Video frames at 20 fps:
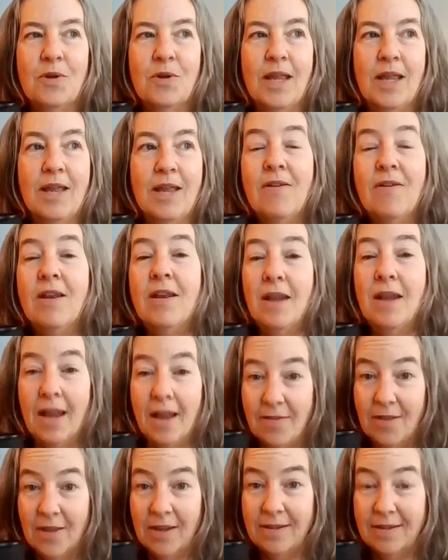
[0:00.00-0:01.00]
even
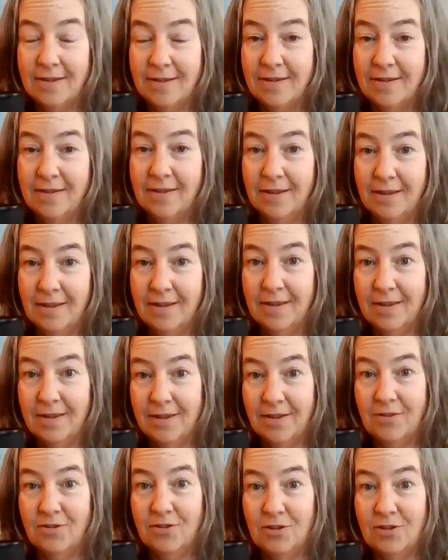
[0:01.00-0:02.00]
in the
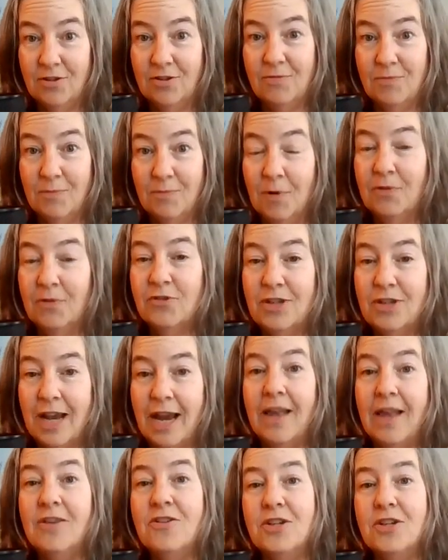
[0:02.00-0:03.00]
most
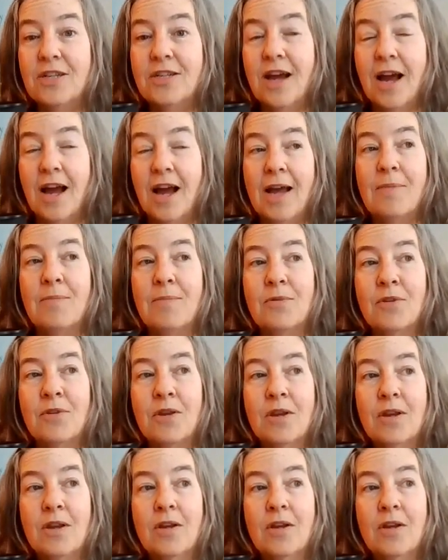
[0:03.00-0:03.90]
challenging times,